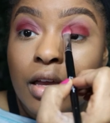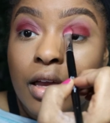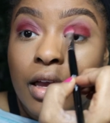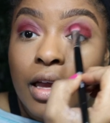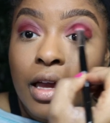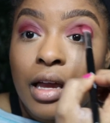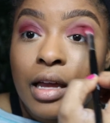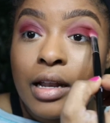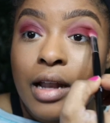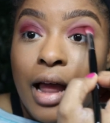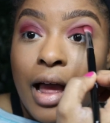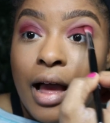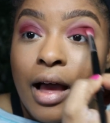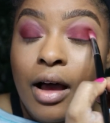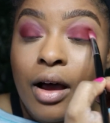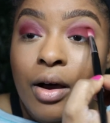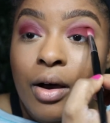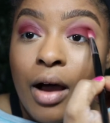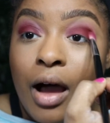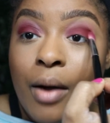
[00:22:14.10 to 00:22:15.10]
and
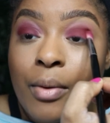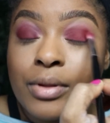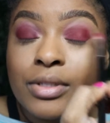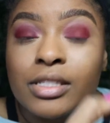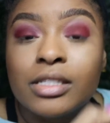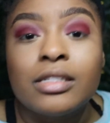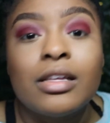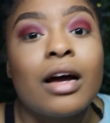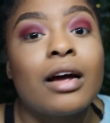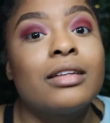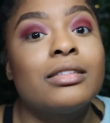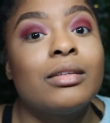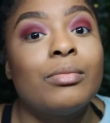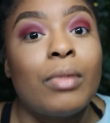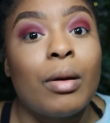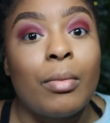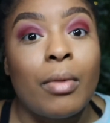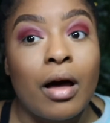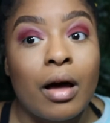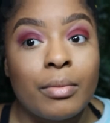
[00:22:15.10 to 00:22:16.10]
how I was just talking to
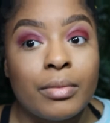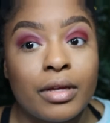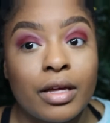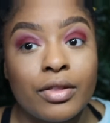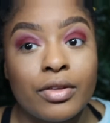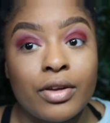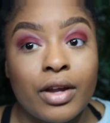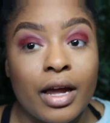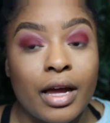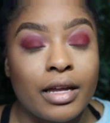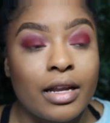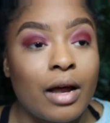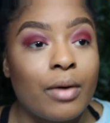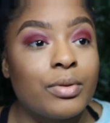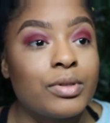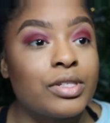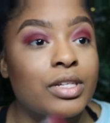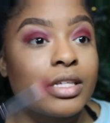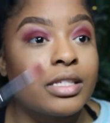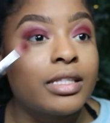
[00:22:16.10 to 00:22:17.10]
my mom the other day, and I
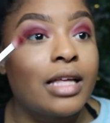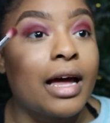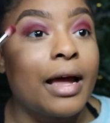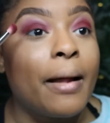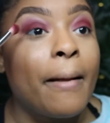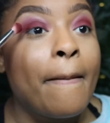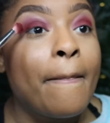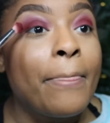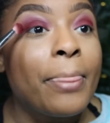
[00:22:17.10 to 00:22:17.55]
was just like,